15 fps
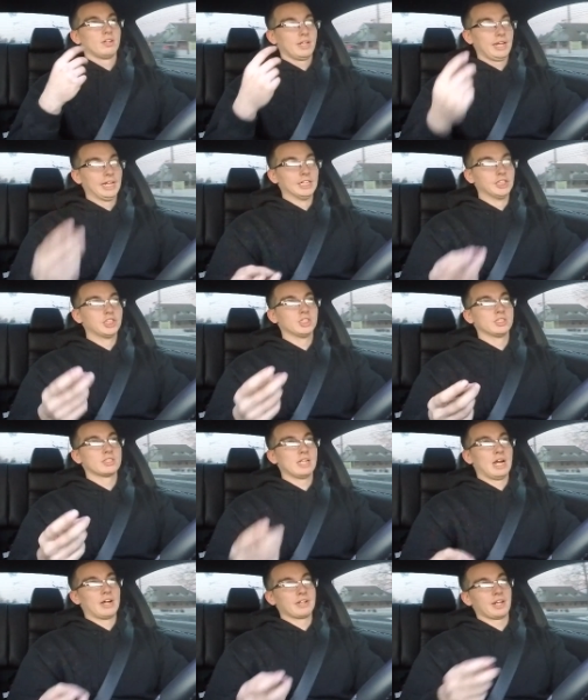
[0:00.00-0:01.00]
engines
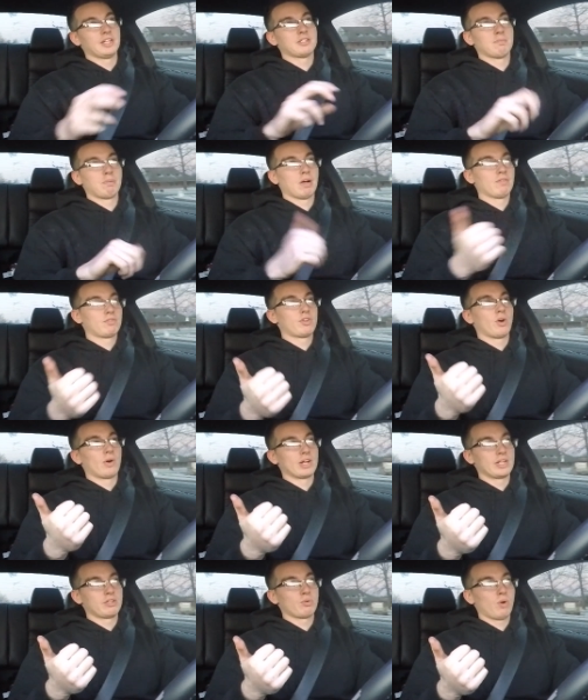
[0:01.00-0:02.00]
nowadays above
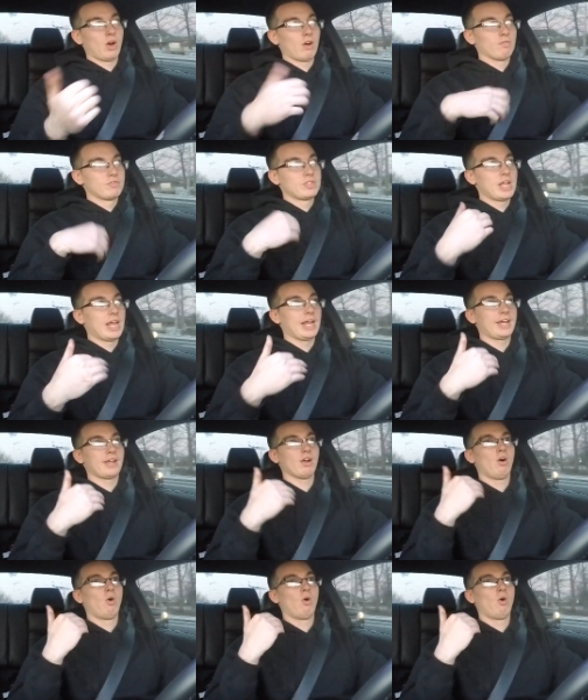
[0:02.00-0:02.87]
2012 take